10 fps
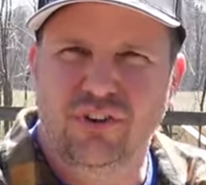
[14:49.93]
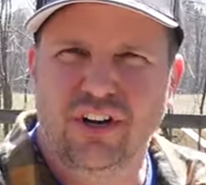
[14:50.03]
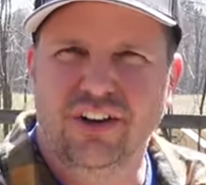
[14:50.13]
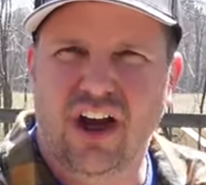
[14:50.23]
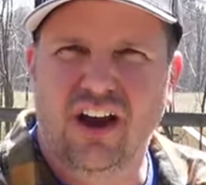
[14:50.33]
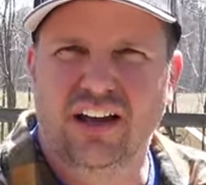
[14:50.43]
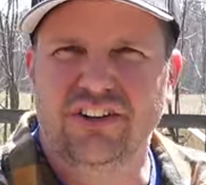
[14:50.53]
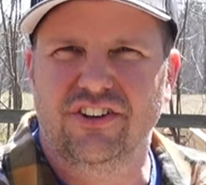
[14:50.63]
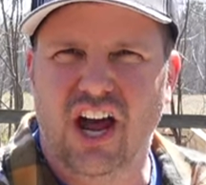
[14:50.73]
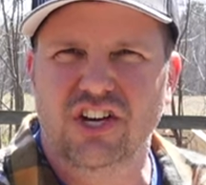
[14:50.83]
for a dog and
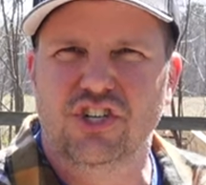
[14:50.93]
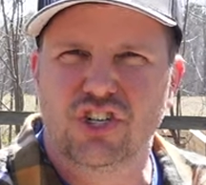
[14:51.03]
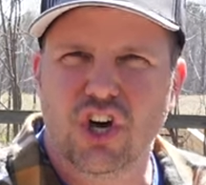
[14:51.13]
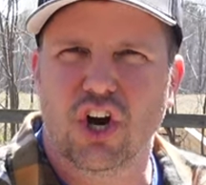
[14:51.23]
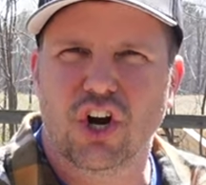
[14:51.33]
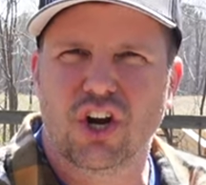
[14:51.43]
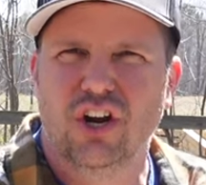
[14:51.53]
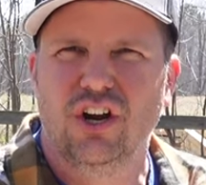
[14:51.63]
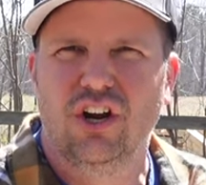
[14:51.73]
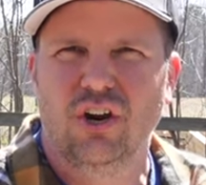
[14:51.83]
you're not sure
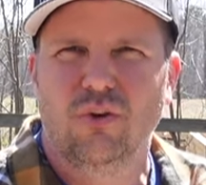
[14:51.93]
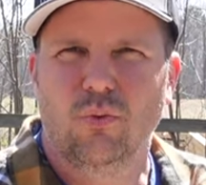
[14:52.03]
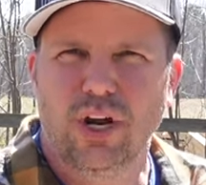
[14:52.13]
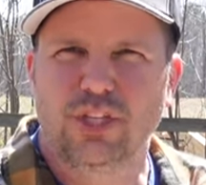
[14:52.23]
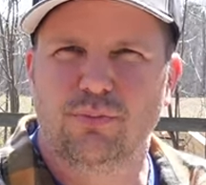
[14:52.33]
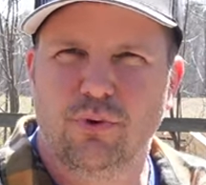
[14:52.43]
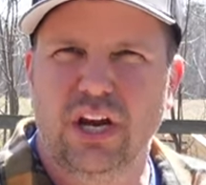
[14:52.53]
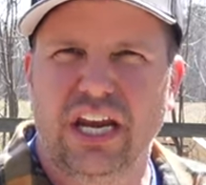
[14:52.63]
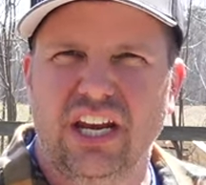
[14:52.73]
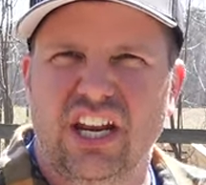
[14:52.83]
which
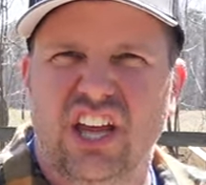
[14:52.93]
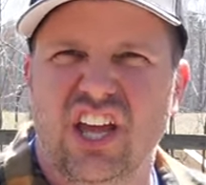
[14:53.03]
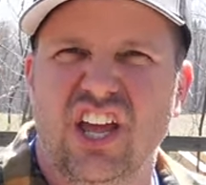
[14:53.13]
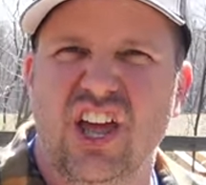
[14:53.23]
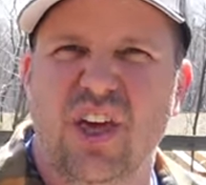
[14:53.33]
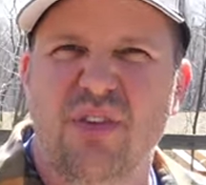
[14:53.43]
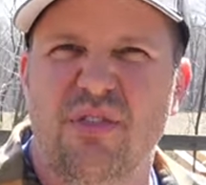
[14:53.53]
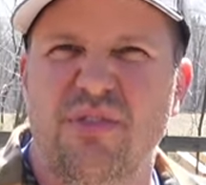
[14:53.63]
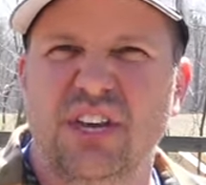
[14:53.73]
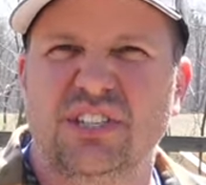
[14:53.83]
breed,
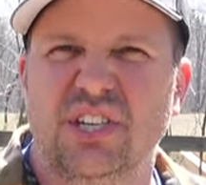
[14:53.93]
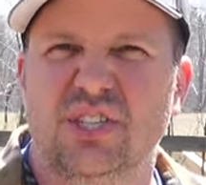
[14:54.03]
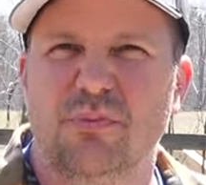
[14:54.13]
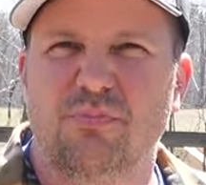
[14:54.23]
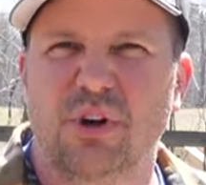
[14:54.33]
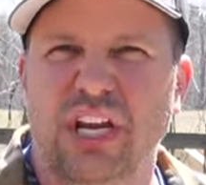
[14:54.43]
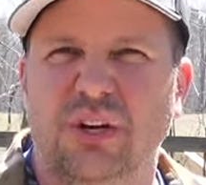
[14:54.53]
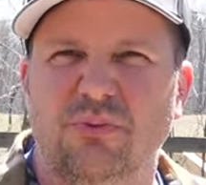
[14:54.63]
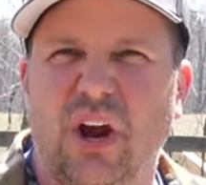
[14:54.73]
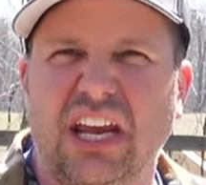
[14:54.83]
this is the
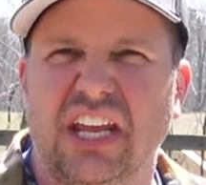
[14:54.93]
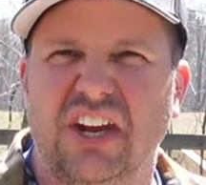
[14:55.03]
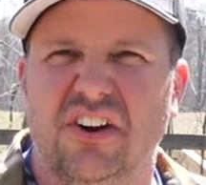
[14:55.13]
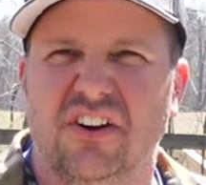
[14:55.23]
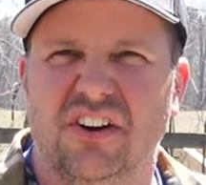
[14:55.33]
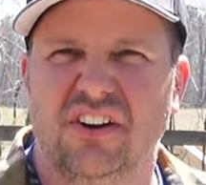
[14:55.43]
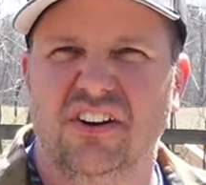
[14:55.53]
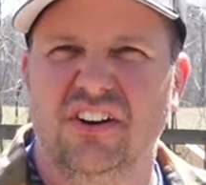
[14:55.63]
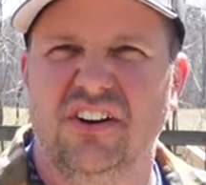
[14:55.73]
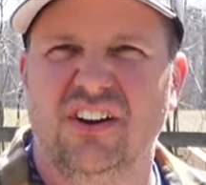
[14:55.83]
breed right here.
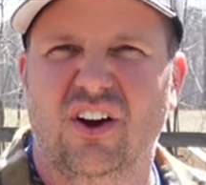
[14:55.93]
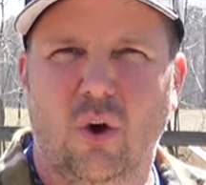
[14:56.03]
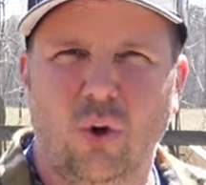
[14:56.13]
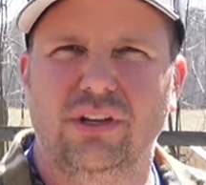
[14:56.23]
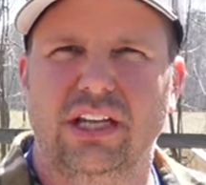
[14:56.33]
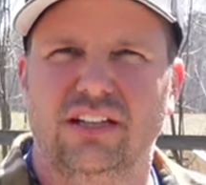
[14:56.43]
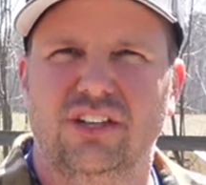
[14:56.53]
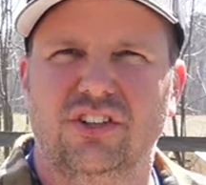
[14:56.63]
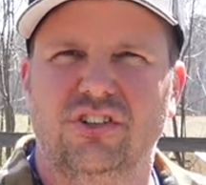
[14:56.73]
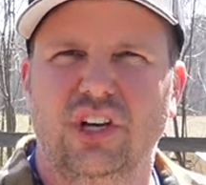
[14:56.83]
Old
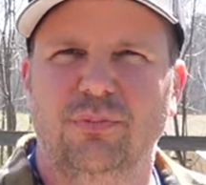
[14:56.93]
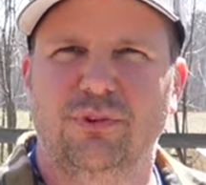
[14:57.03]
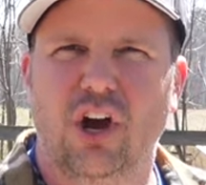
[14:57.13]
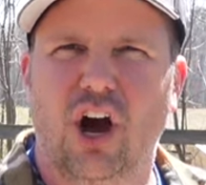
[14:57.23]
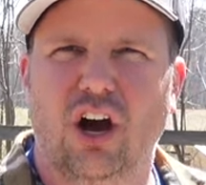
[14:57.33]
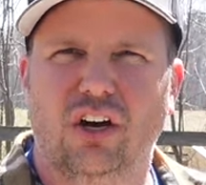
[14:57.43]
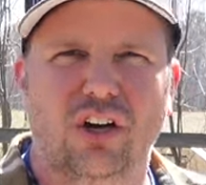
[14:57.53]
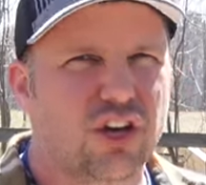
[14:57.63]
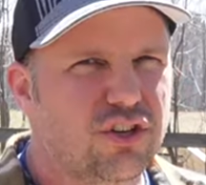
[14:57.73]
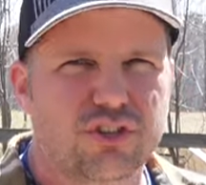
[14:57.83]
English sheepdog.
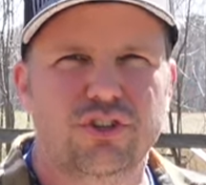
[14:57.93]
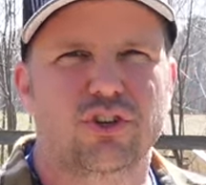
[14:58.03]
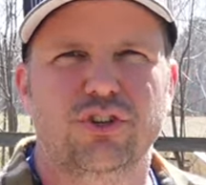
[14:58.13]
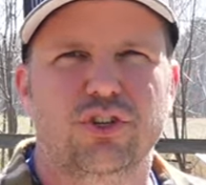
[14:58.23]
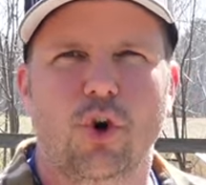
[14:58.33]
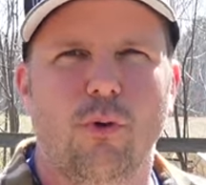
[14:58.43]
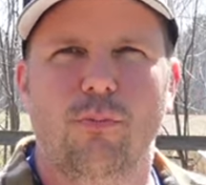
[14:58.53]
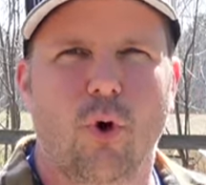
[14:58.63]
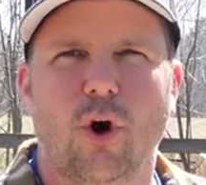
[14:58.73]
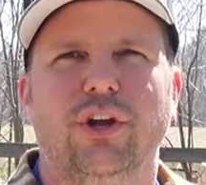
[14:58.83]
Search no
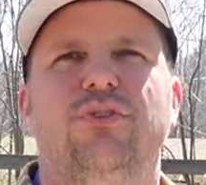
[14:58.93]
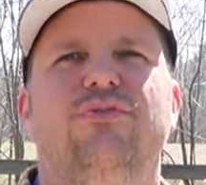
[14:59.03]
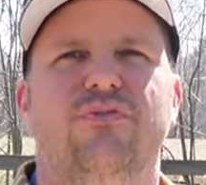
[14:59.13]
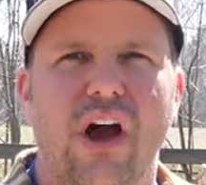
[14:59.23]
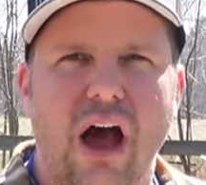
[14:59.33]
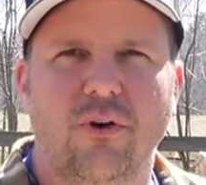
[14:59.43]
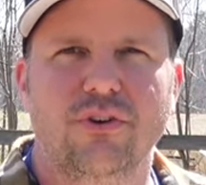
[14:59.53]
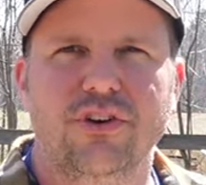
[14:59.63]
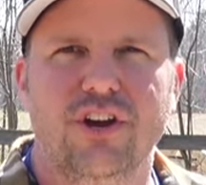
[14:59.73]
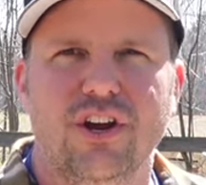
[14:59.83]
more. You
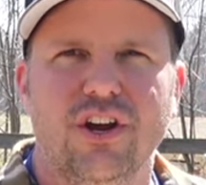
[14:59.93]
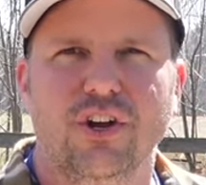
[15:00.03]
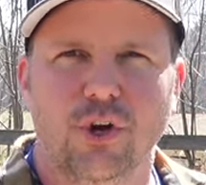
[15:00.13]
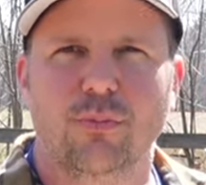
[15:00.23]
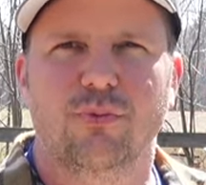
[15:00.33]
found your